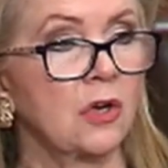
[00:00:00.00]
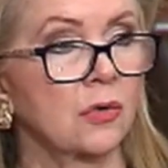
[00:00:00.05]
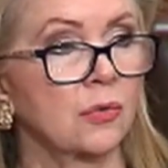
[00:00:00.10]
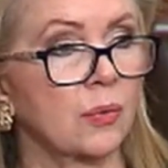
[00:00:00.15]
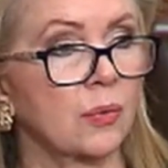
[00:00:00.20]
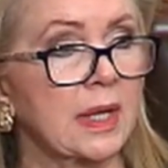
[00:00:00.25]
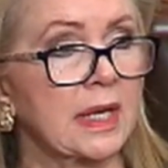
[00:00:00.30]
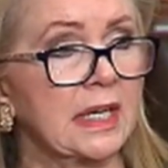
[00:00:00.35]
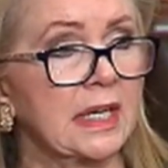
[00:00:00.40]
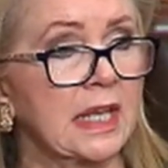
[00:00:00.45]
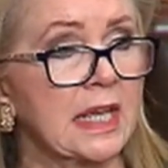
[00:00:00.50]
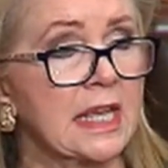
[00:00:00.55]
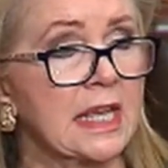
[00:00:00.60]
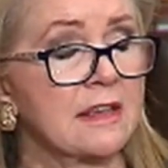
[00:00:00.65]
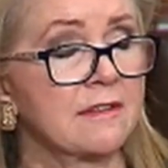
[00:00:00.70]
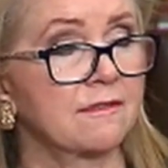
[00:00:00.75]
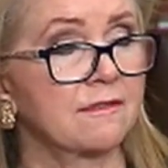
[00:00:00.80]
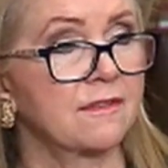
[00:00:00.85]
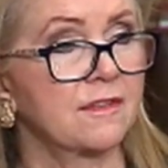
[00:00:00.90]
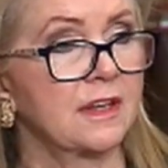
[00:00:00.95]

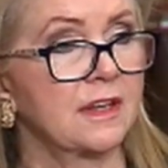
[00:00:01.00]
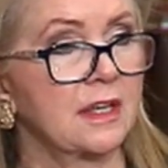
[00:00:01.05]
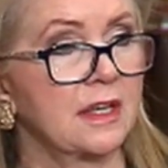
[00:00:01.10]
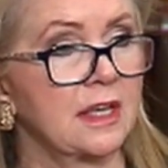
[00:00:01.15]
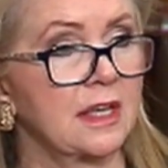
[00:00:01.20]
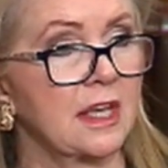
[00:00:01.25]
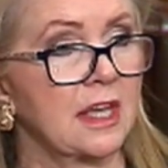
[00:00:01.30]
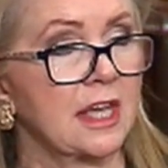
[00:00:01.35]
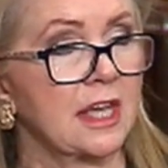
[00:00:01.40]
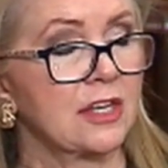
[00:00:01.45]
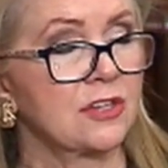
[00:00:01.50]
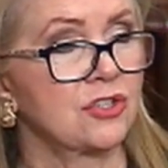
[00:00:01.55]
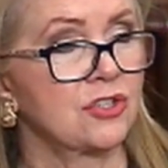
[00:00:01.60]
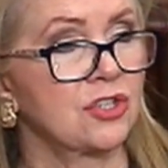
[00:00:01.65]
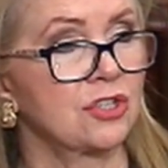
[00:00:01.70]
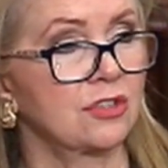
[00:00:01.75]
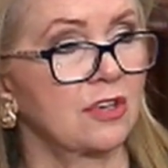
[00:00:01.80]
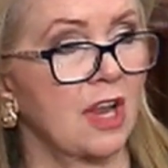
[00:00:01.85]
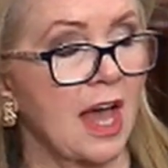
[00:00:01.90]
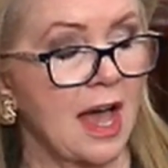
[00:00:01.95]
relief in
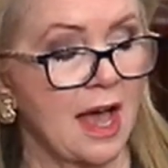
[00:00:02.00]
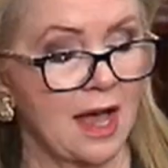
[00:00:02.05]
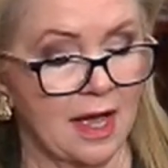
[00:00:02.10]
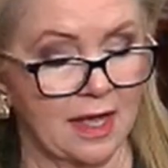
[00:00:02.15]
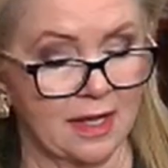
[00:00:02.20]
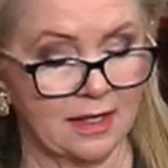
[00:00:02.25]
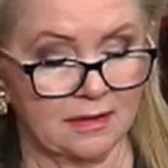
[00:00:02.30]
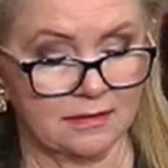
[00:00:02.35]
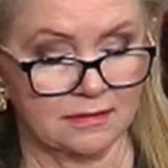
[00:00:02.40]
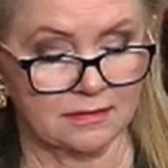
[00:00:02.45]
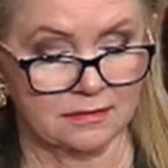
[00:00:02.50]
July,